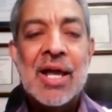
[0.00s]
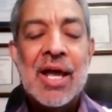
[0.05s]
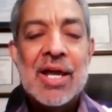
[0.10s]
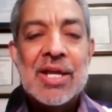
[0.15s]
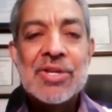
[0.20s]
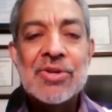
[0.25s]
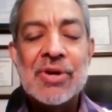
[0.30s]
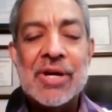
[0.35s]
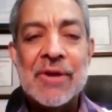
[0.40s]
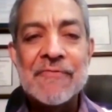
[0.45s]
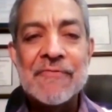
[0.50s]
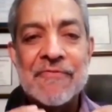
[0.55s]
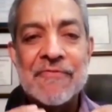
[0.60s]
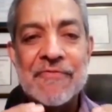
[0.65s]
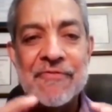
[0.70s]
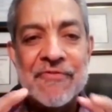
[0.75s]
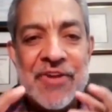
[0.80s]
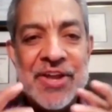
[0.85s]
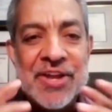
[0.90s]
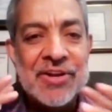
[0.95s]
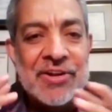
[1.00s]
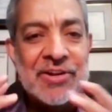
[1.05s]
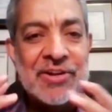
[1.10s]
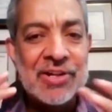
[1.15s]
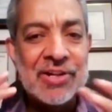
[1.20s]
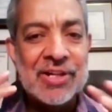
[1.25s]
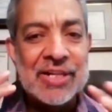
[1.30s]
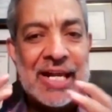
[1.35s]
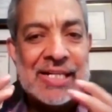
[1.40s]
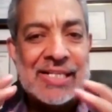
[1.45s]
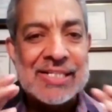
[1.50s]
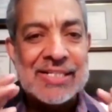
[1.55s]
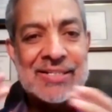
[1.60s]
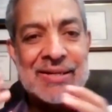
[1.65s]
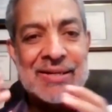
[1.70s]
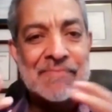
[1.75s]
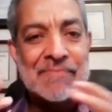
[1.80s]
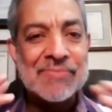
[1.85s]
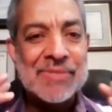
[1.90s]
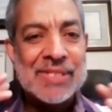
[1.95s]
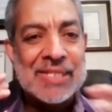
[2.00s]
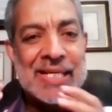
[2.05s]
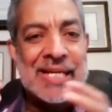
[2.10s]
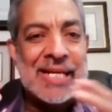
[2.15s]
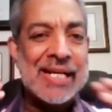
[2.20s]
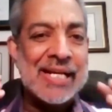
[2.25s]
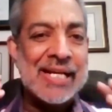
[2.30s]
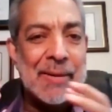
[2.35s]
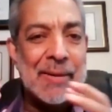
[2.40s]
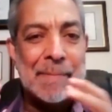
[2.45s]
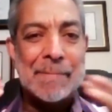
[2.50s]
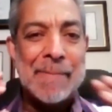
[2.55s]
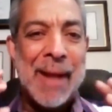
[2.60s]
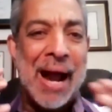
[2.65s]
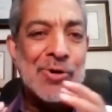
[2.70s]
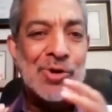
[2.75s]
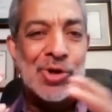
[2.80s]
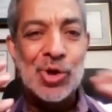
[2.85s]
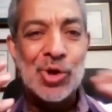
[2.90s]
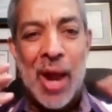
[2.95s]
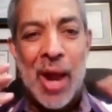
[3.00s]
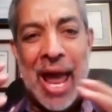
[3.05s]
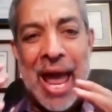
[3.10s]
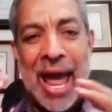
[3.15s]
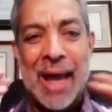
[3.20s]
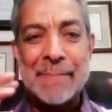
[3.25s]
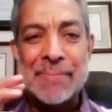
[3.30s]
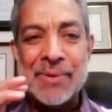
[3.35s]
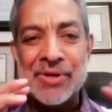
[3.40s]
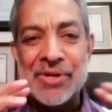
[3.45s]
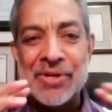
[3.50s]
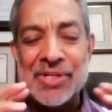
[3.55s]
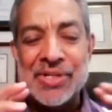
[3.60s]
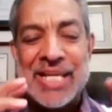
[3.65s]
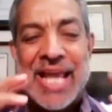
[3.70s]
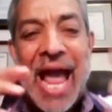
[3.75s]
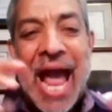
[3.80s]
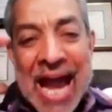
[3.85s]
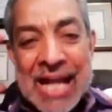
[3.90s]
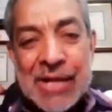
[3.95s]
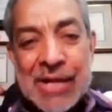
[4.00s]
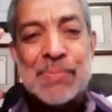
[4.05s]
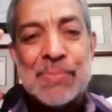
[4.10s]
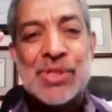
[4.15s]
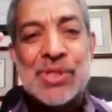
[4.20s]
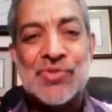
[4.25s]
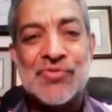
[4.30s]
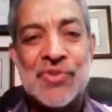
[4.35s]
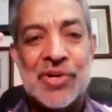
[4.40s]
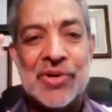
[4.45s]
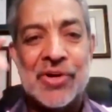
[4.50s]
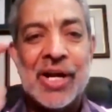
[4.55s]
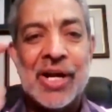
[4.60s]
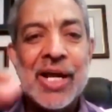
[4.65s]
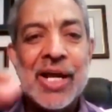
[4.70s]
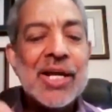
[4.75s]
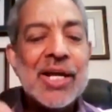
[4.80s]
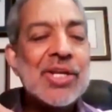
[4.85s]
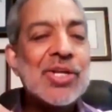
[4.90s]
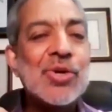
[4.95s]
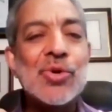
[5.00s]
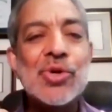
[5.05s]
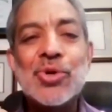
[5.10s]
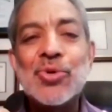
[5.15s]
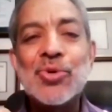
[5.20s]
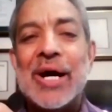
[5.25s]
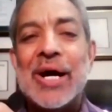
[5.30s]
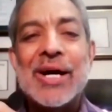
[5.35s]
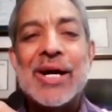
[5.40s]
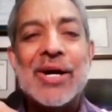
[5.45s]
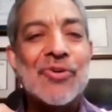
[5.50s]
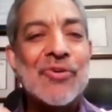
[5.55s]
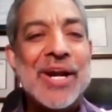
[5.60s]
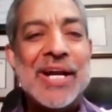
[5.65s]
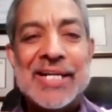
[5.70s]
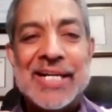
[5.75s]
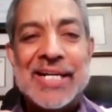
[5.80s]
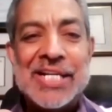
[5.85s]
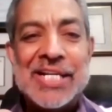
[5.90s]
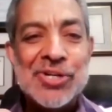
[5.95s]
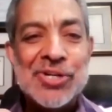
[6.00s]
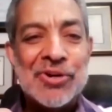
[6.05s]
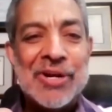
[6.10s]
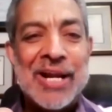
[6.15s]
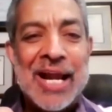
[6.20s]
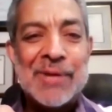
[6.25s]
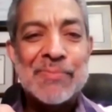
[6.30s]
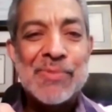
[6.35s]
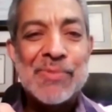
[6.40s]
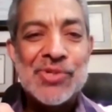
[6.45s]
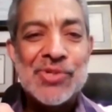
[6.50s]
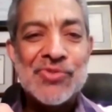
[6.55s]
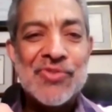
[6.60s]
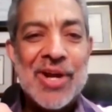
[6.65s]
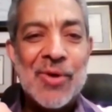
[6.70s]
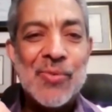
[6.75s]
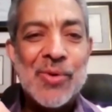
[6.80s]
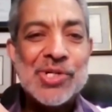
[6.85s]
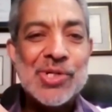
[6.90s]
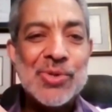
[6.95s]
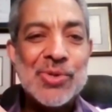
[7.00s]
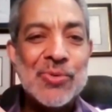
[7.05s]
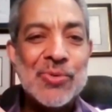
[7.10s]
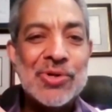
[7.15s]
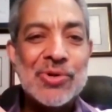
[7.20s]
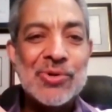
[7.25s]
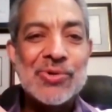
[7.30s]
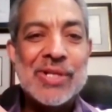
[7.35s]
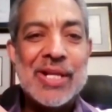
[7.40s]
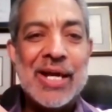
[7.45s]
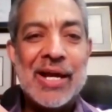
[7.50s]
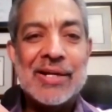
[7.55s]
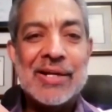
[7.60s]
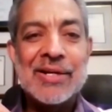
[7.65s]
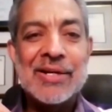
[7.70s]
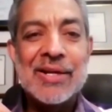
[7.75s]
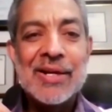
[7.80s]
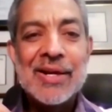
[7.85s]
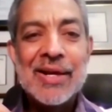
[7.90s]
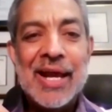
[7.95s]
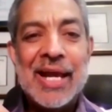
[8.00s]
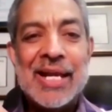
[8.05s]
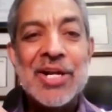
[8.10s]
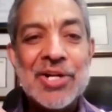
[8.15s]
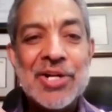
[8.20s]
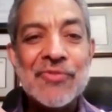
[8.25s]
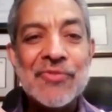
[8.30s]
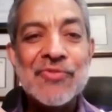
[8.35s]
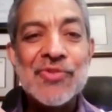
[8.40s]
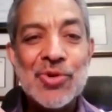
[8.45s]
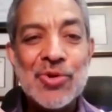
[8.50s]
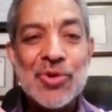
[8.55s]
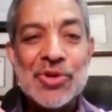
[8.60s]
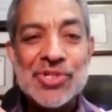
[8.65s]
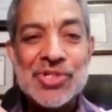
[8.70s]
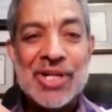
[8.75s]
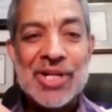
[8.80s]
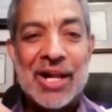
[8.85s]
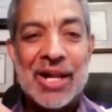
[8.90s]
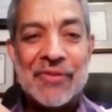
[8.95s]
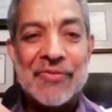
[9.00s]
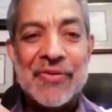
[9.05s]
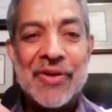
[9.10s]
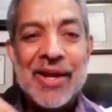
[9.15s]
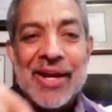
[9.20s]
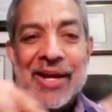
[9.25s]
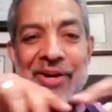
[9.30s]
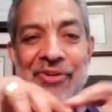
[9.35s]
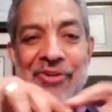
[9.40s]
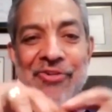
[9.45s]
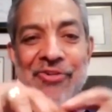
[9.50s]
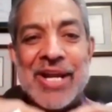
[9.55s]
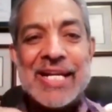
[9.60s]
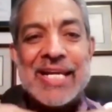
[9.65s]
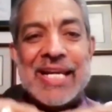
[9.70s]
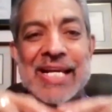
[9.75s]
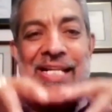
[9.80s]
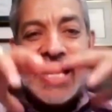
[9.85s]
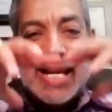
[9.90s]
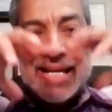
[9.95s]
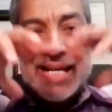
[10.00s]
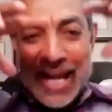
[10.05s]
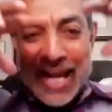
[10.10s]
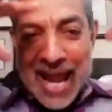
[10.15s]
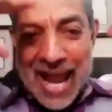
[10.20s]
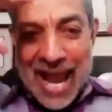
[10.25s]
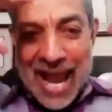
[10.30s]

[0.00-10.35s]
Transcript: You can feel that something is about to happen here. The atmosphere. You do a great teaching on atmosphere. I wish you would do that and interview yourself. Creating that